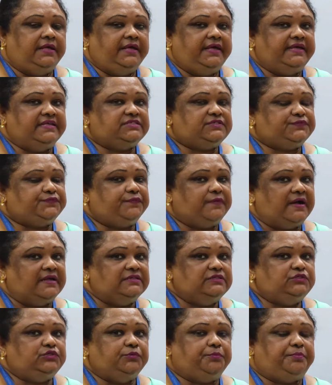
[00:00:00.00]
It's
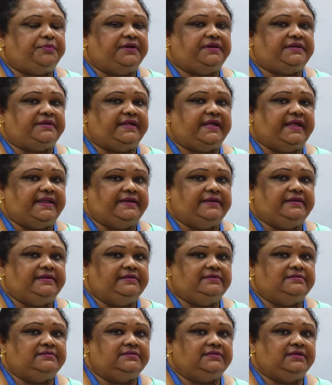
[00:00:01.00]
fun to pretend
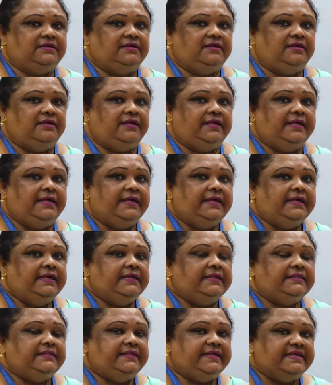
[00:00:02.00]

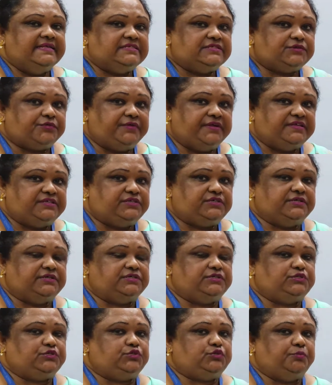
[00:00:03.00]
these
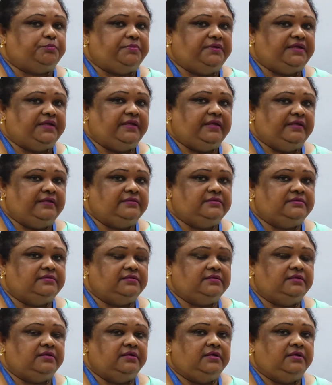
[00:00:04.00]
creatures to be,
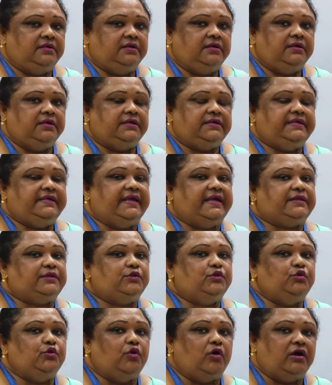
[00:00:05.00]

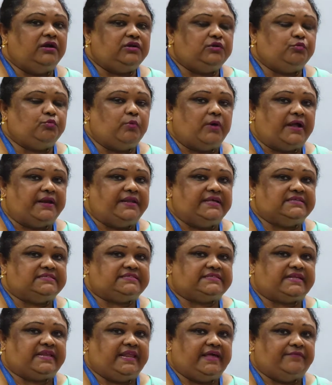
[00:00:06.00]
yet not one
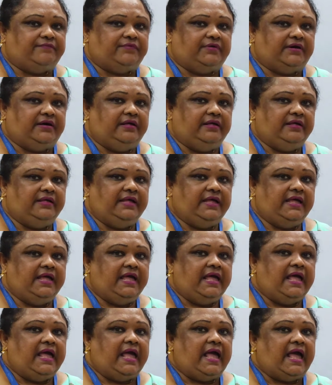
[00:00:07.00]
is clever
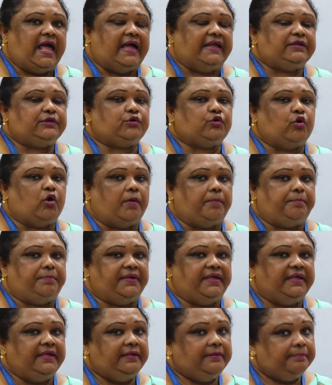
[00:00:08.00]
at
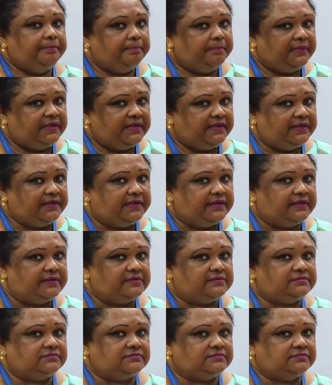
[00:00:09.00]
copying me.